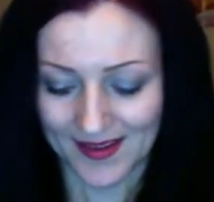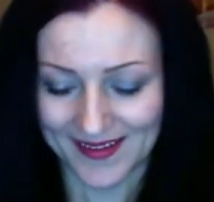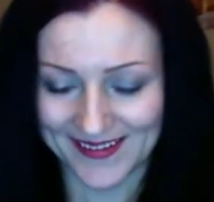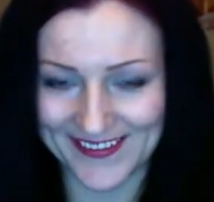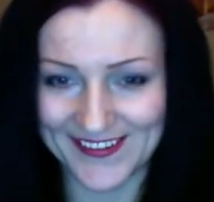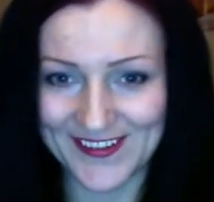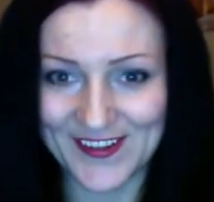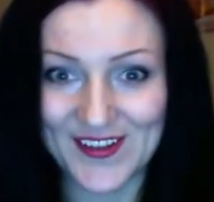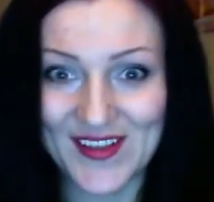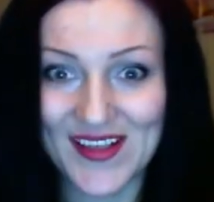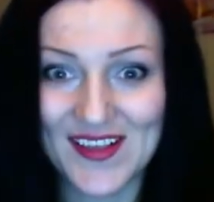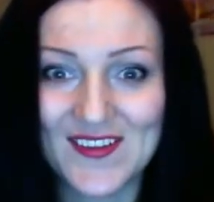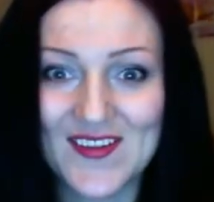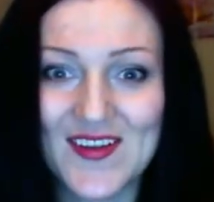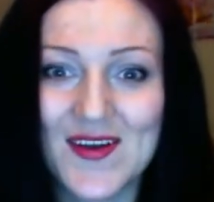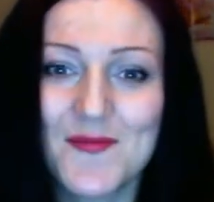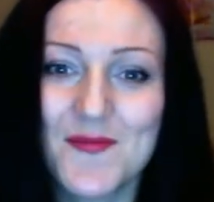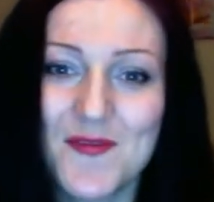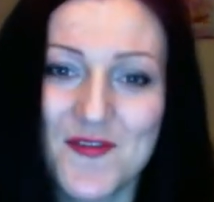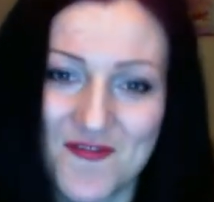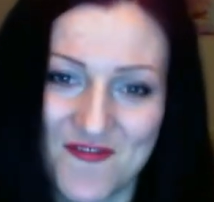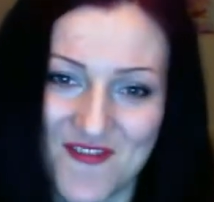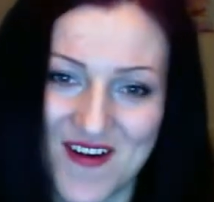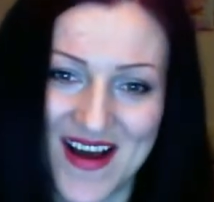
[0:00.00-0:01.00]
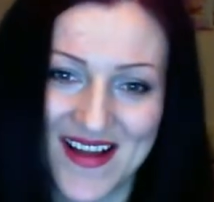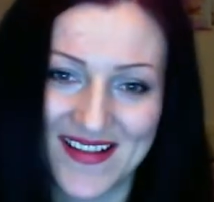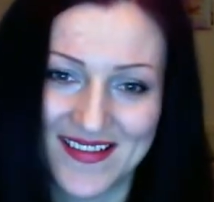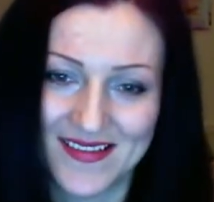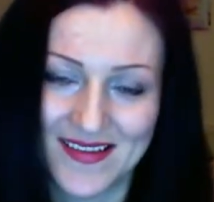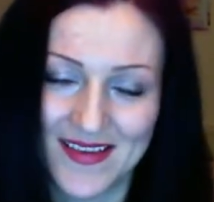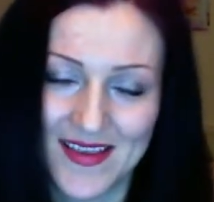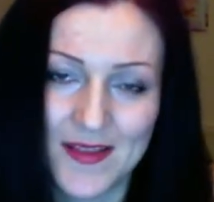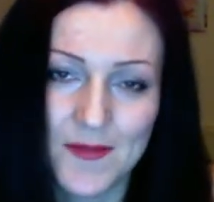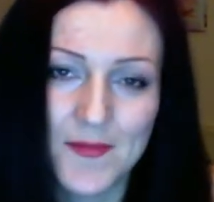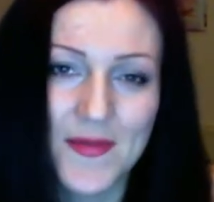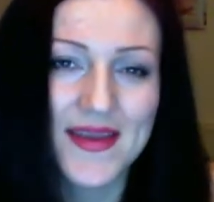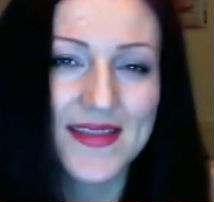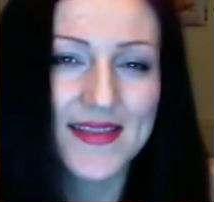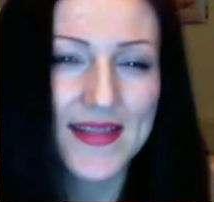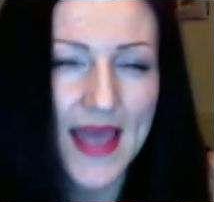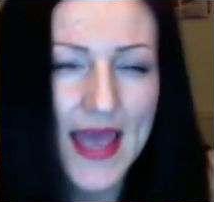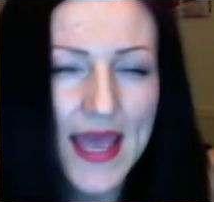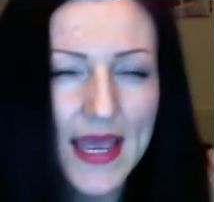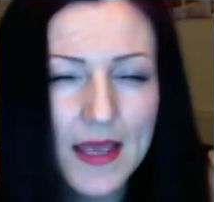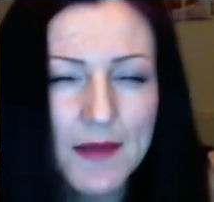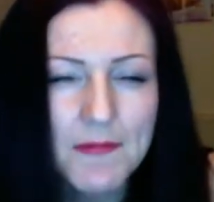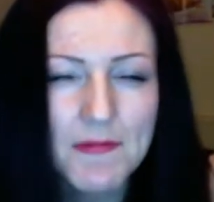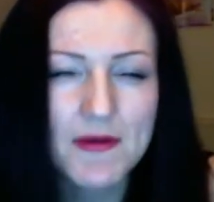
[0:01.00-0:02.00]
So that's gonna be fun. It may
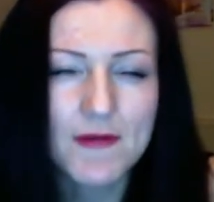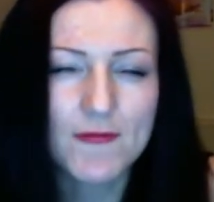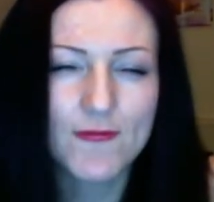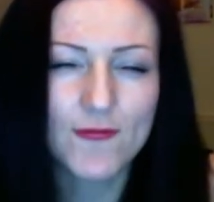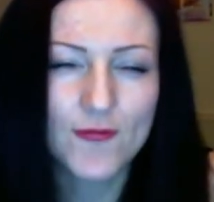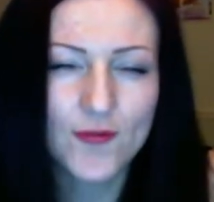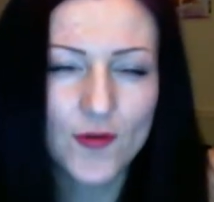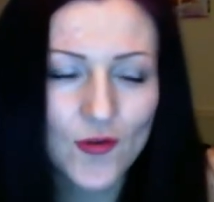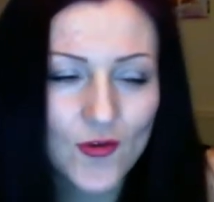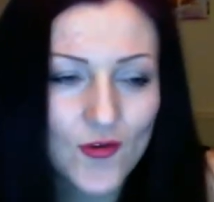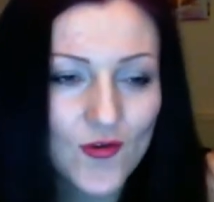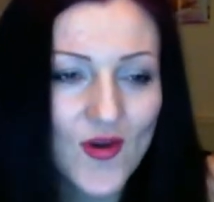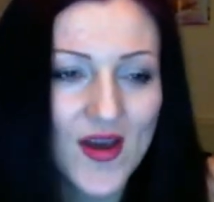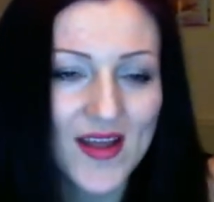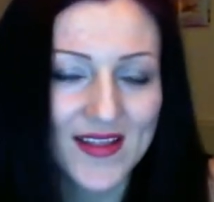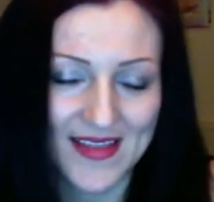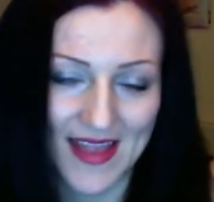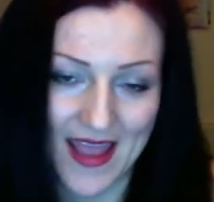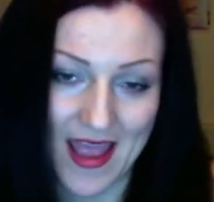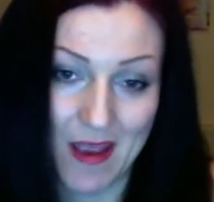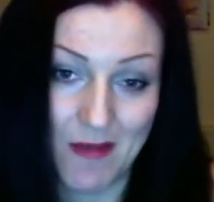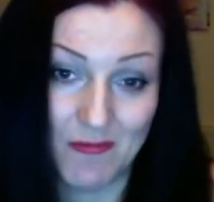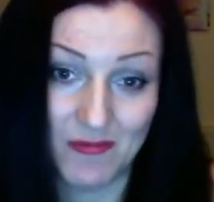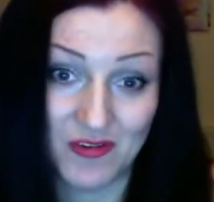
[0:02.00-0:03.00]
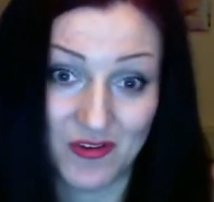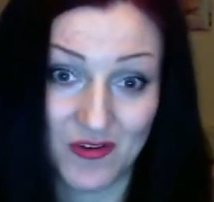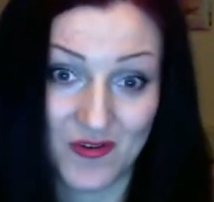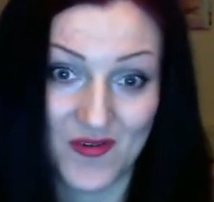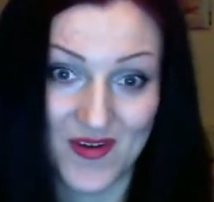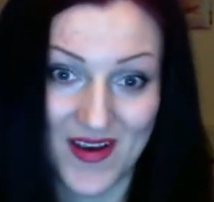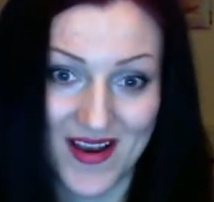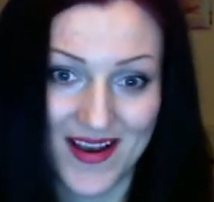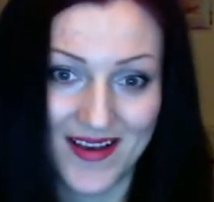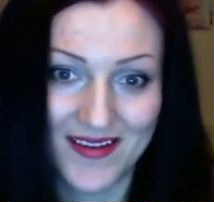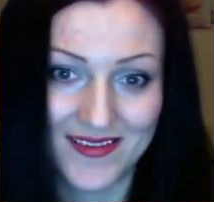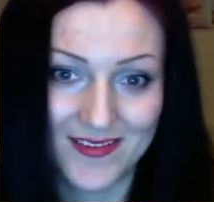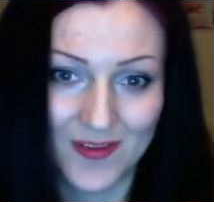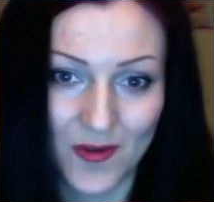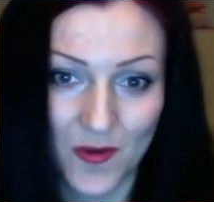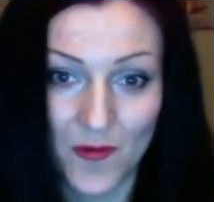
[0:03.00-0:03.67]
take me a few attempts, alright?